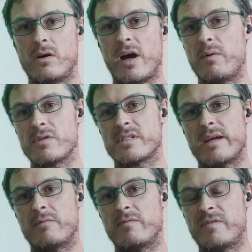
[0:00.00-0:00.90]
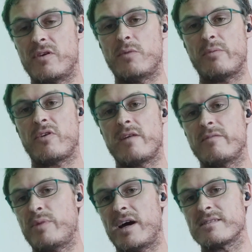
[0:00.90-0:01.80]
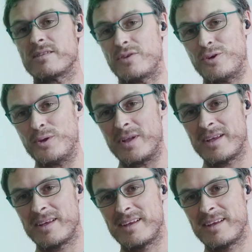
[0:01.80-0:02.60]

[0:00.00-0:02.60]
I wasn't able to feel my private parts at all.